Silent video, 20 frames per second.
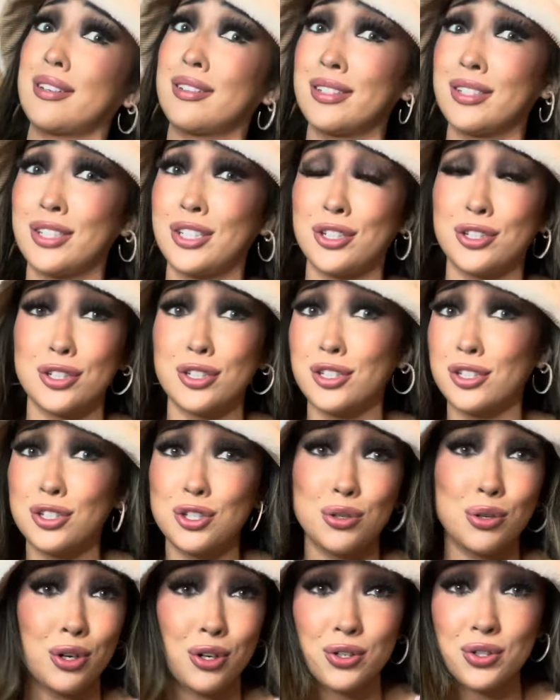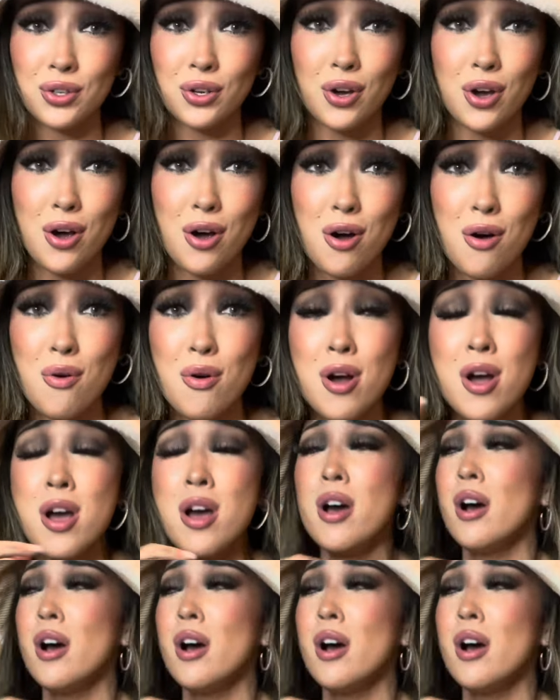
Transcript: a year or 2 years ago,